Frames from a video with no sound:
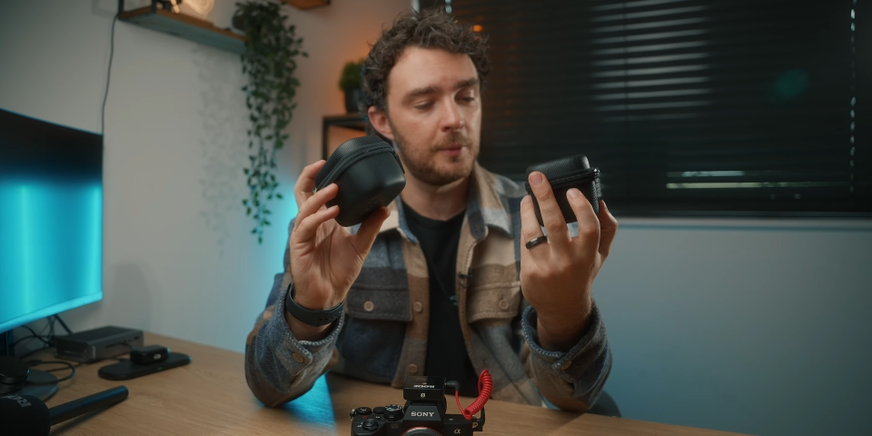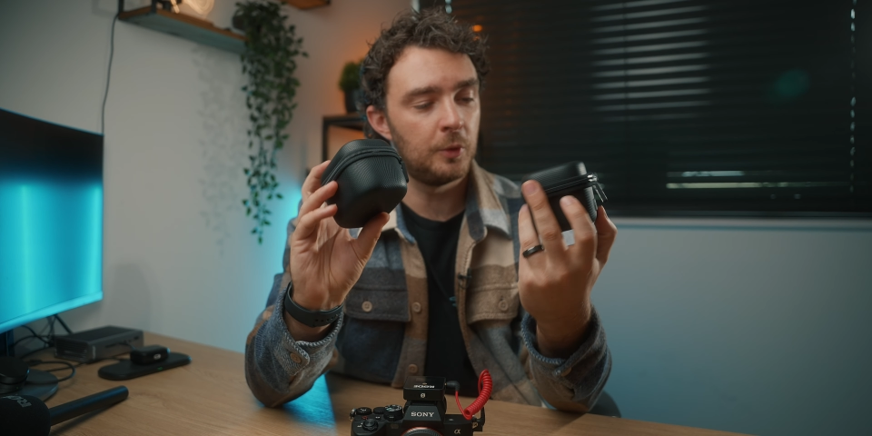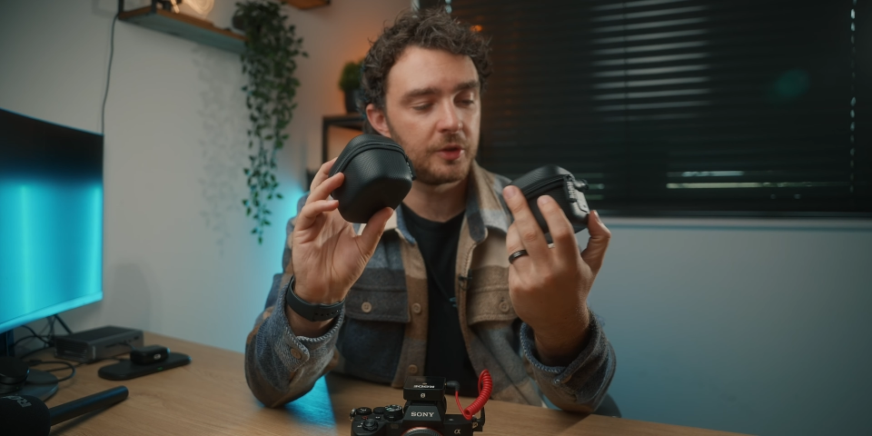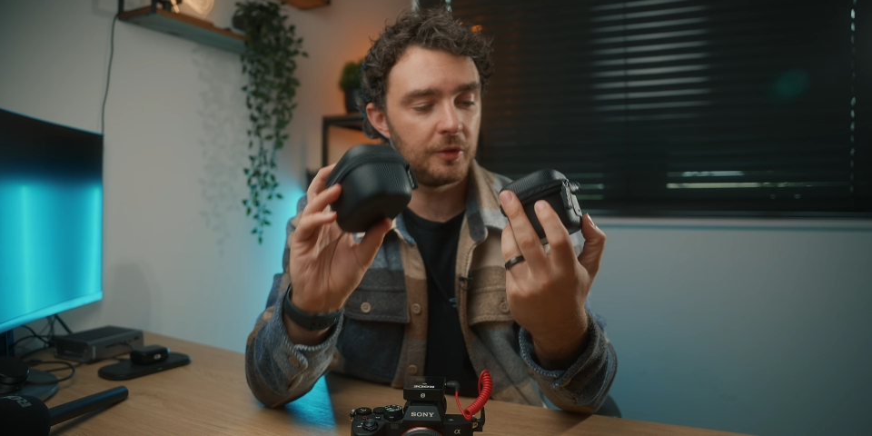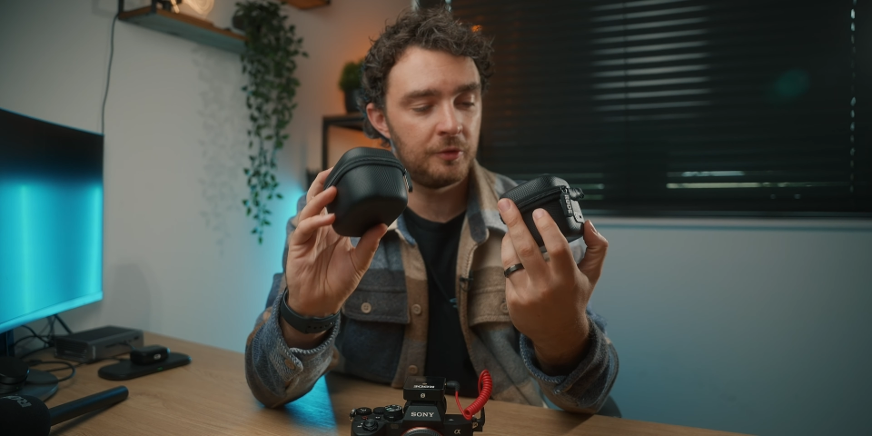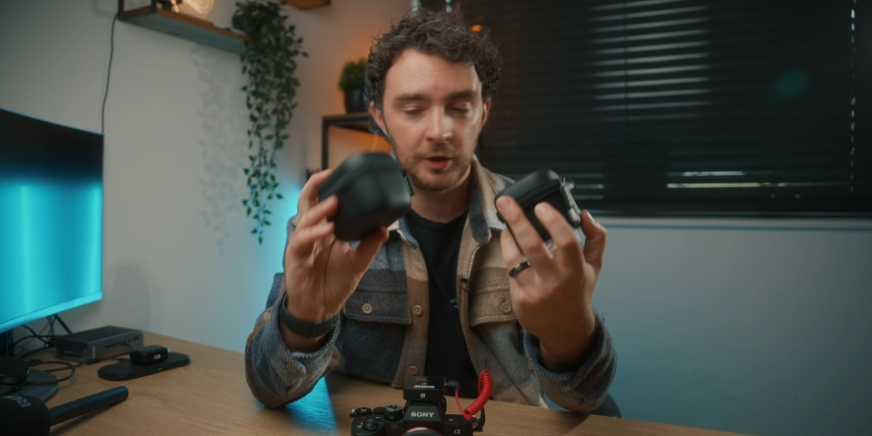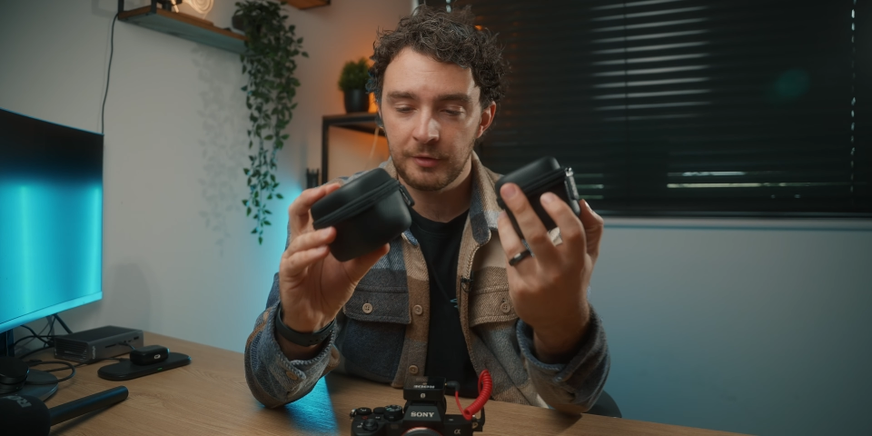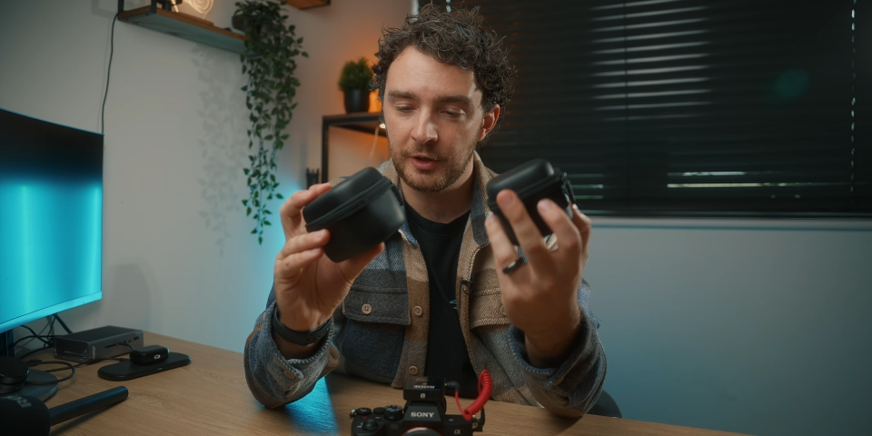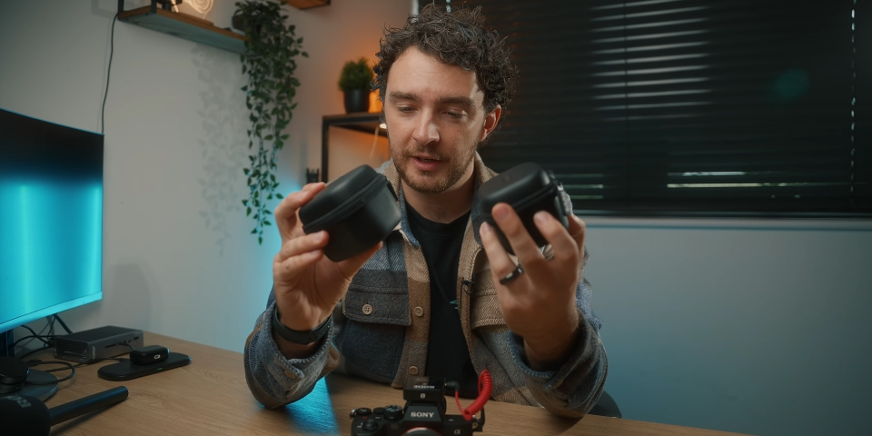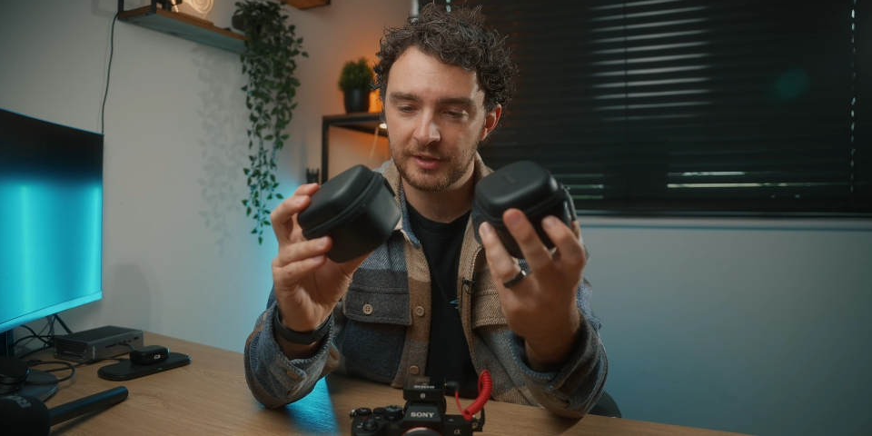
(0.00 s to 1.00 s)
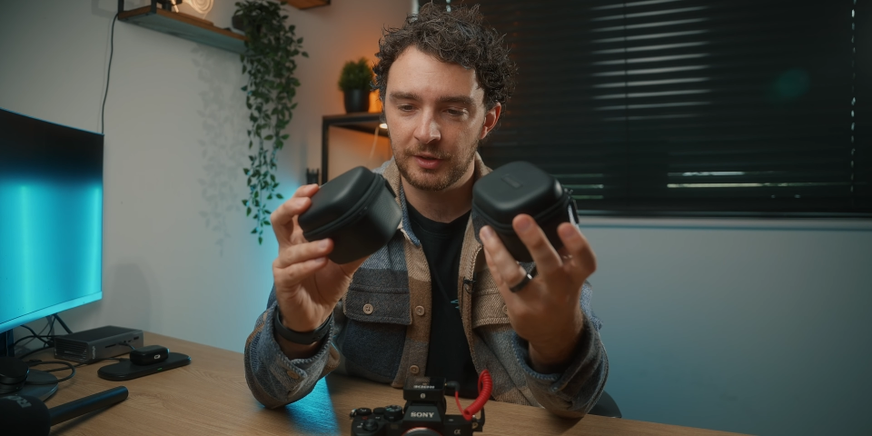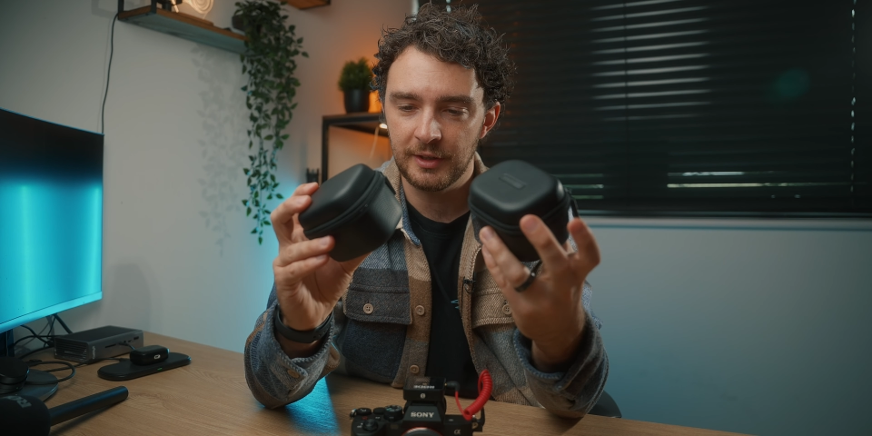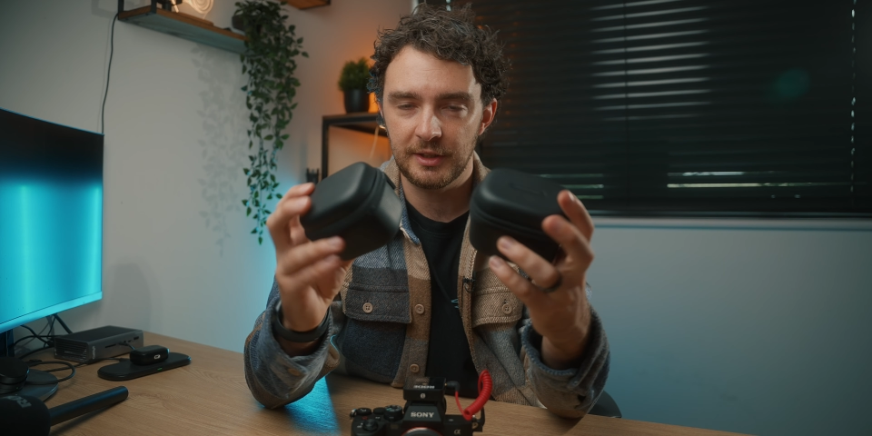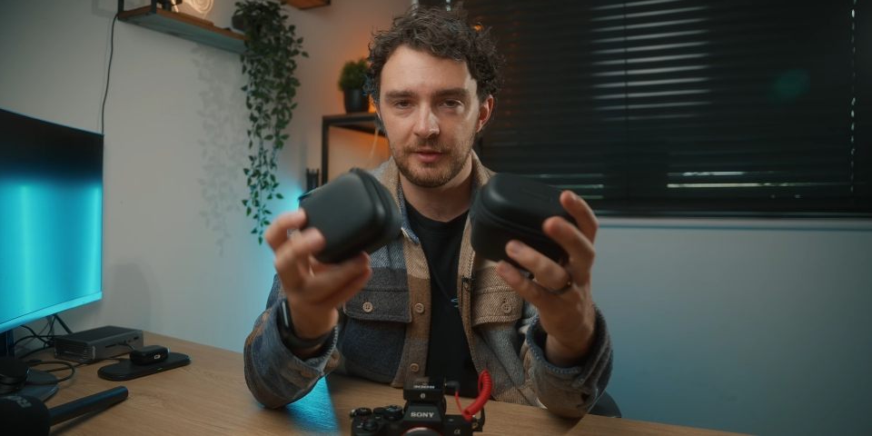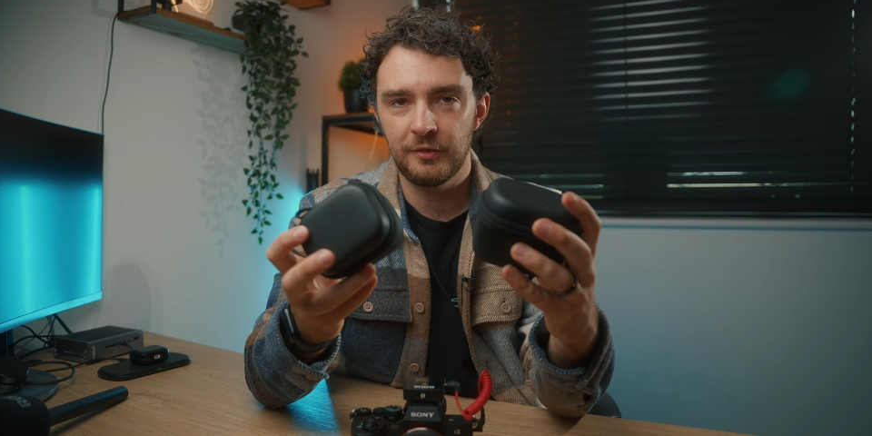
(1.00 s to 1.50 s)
was very, very excited.